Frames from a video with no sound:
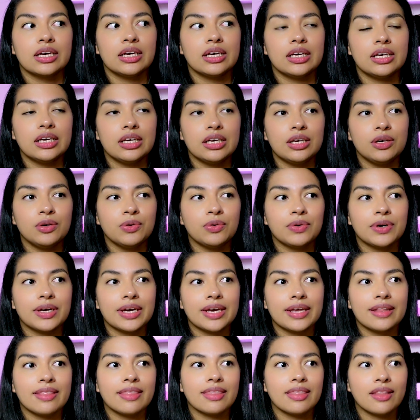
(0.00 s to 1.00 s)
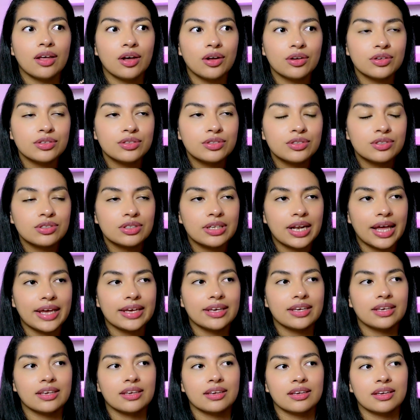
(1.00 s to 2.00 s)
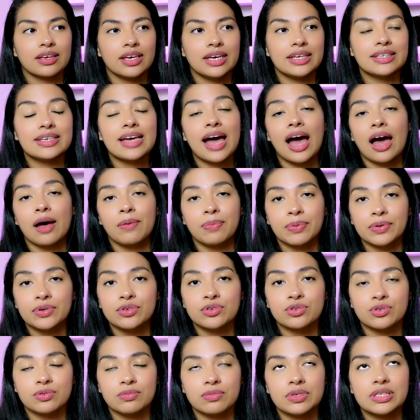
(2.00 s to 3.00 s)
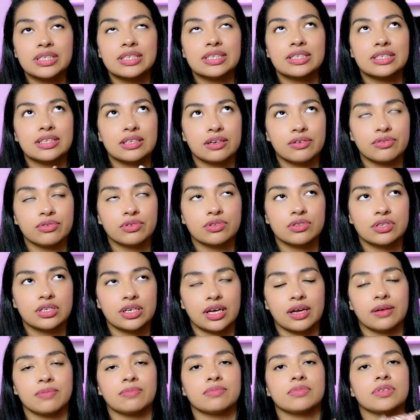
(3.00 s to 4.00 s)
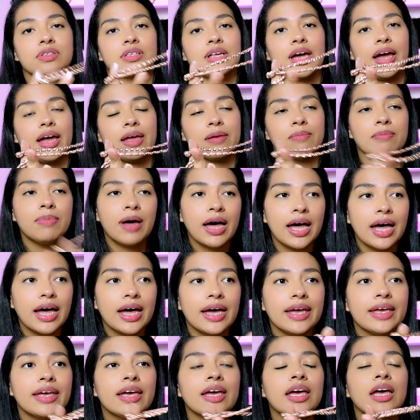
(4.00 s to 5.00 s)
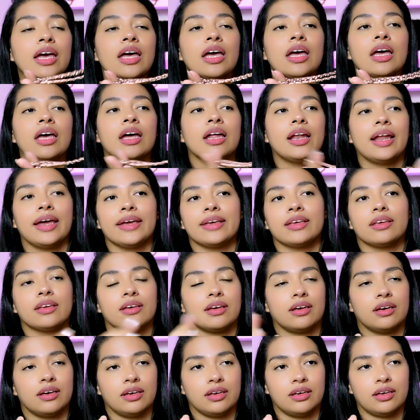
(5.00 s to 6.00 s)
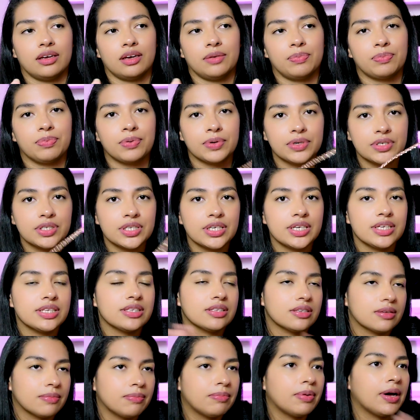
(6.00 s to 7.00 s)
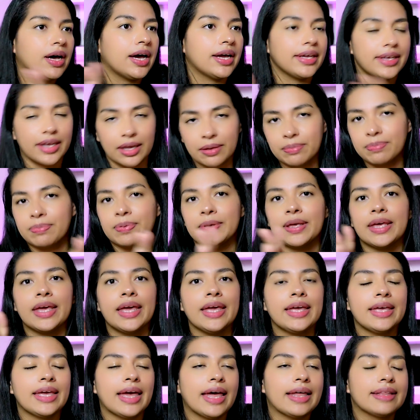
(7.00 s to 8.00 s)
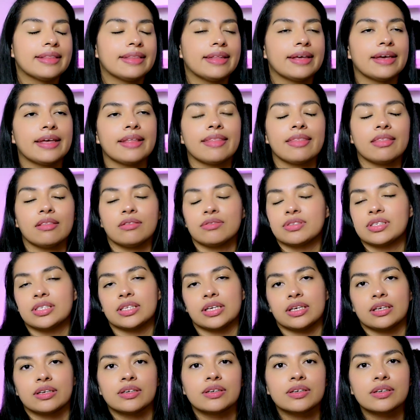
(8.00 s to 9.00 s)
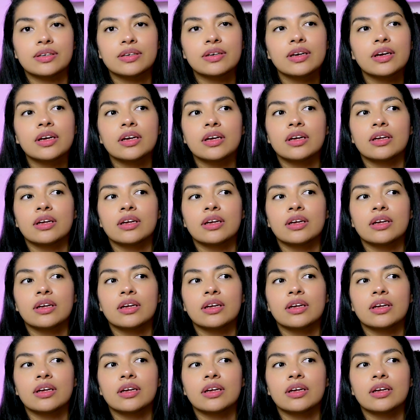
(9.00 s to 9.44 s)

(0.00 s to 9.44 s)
you cannot, like, it happened to me several times. I buy, like, I purchase, I buy, I pay, and then the seller